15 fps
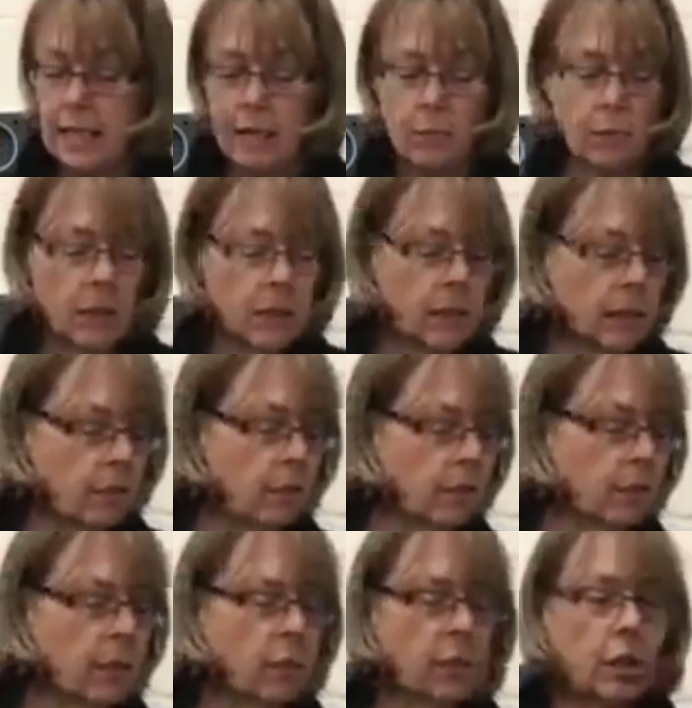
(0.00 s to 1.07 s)
can already
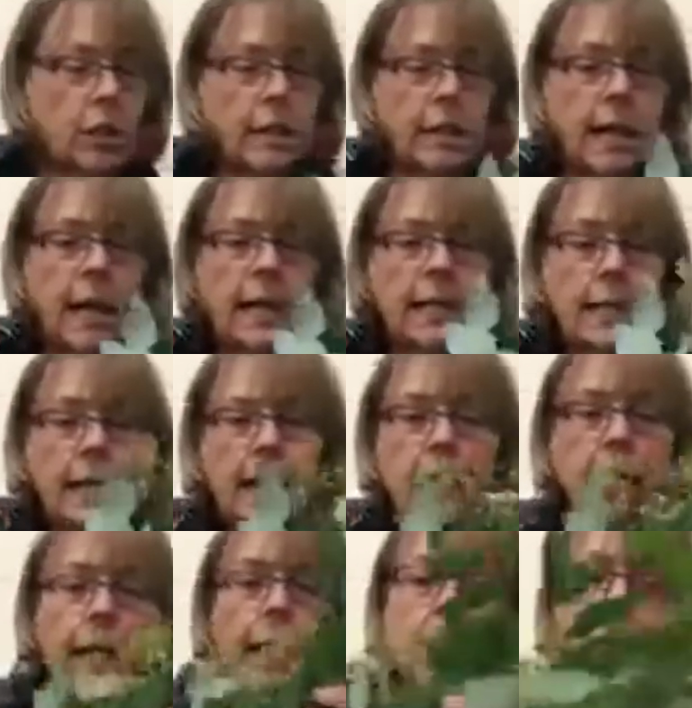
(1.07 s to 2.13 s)
see what a difference
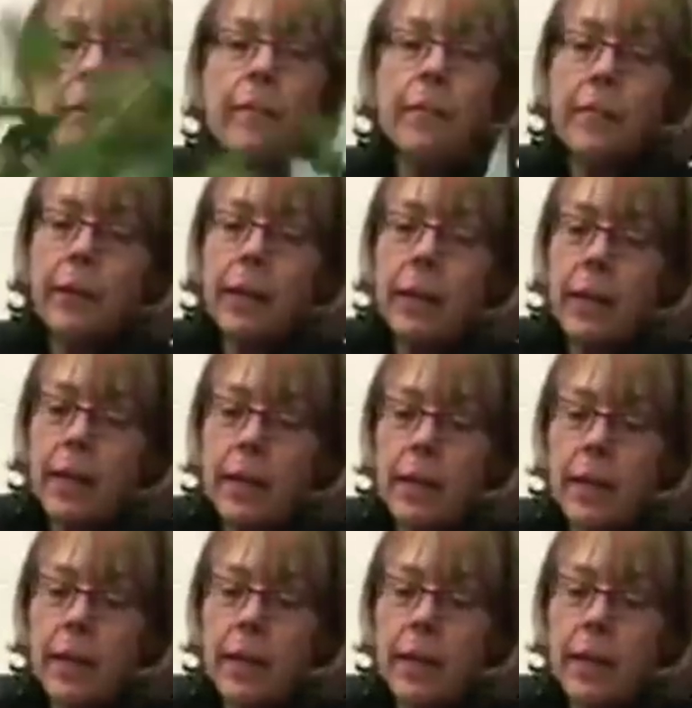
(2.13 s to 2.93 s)
just adding